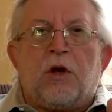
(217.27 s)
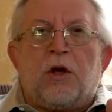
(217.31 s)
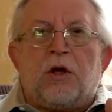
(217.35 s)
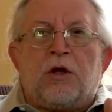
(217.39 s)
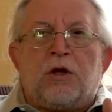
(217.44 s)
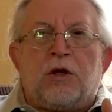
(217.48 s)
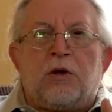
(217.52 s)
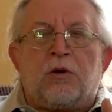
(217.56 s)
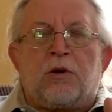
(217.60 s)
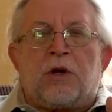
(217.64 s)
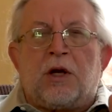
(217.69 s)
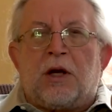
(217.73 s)

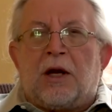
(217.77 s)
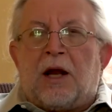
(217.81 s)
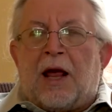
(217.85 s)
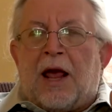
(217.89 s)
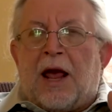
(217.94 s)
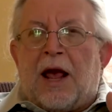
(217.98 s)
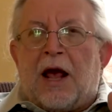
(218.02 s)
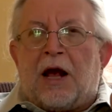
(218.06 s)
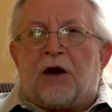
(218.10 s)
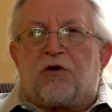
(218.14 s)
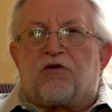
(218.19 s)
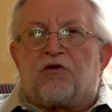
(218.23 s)
you can
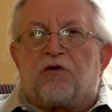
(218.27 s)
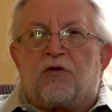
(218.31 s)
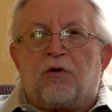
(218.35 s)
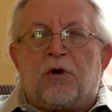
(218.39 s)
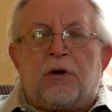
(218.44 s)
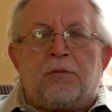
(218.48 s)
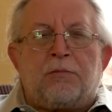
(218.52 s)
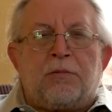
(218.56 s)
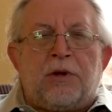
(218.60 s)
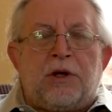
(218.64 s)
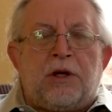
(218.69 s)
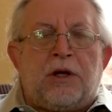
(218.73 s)
actually
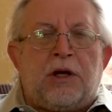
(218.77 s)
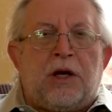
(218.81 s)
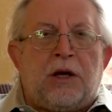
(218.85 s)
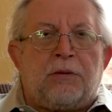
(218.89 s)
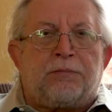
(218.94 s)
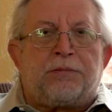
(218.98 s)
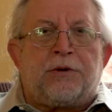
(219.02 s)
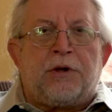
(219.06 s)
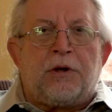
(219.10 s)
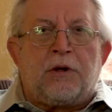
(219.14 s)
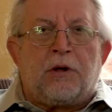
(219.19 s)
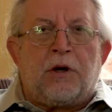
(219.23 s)

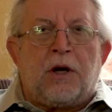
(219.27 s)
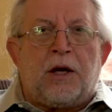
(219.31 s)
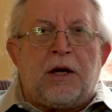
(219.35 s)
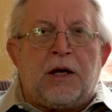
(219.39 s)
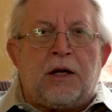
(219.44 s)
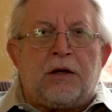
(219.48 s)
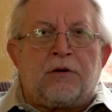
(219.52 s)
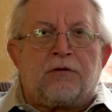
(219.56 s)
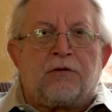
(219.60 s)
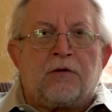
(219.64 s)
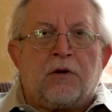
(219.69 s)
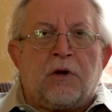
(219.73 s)

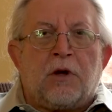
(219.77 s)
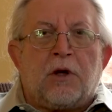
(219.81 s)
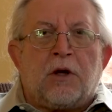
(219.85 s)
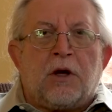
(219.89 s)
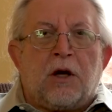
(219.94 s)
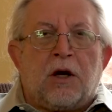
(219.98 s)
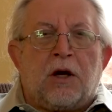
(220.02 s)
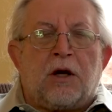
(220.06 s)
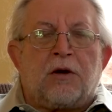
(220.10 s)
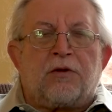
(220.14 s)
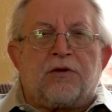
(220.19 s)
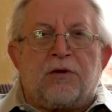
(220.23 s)
manipulate
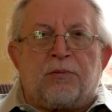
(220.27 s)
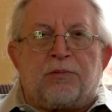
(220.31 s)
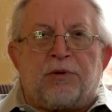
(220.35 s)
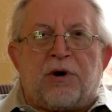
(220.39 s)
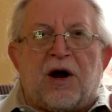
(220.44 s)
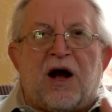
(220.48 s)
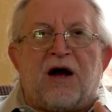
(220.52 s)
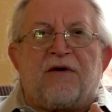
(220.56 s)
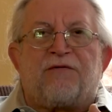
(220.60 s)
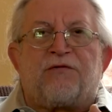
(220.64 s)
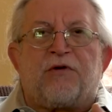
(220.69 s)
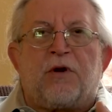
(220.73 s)
the
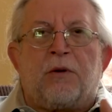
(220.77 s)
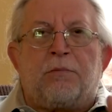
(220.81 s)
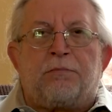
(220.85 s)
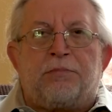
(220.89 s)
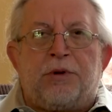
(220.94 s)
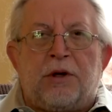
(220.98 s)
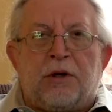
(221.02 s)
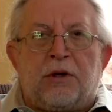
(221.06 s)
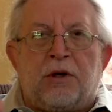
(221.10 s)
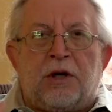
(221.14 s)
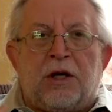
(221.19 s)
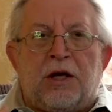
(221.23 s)

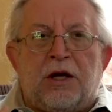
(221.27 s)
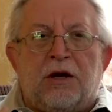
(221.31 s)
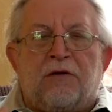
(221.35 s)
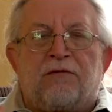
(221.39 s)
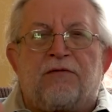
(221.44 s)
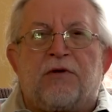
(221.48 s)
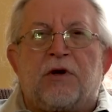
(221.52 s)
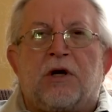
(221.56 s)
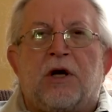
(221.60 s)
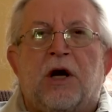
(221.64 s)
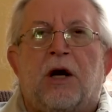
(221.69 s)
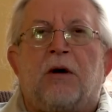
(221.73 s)
profitability of
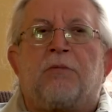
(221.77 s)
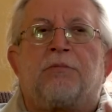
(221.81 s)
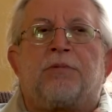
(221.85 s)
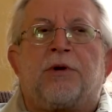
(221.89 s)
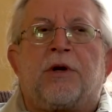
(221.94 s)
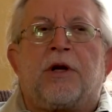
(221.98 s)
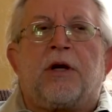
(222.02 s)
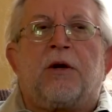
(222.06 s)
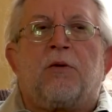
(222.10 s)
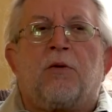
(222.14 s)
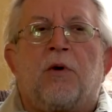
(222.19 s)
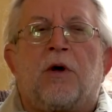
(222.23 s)
the
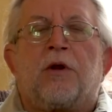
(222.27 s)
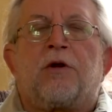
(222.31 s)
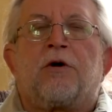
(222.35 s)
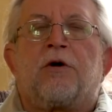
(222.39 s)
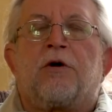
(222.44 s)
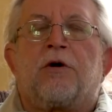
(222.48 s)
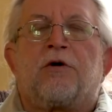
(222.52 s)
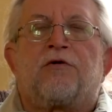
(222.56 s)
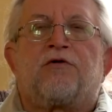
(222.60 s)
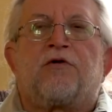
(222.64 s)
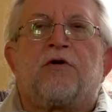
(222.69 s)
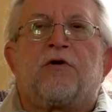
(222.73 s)
company,
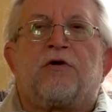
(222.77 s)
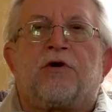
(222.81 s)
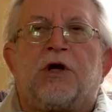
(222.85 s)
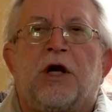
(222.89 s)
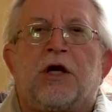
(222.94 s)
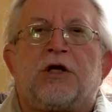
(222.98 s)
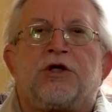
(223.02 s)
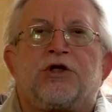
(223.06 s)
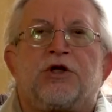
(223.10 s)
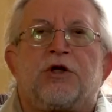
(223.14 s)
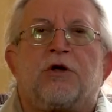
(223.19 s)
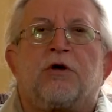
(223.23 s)
whether it's
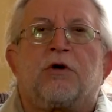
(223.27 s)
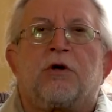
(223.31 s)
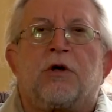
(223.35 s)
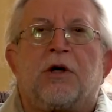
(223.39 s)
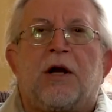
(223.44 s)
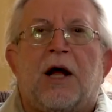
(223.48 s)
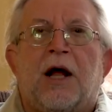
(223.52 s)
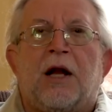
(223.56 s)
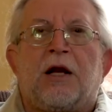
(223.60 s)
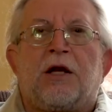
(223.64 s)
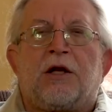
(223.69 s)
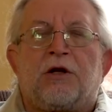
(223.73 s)
intentional or
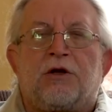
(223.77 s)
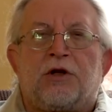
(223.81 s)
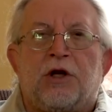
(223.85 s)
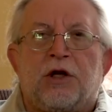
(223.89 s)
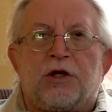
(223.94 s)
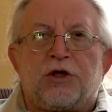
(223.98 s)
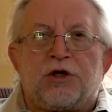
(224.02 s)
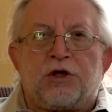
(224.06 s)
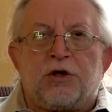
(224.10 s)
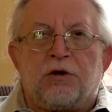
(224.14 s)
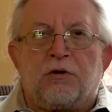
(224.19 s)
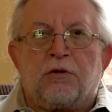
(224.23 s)

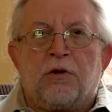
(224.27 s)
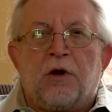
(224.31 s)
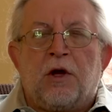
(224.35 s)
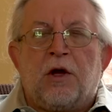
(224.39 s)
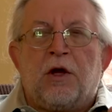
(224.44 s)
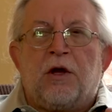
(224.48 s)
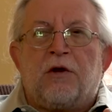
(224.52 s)
non-intentional,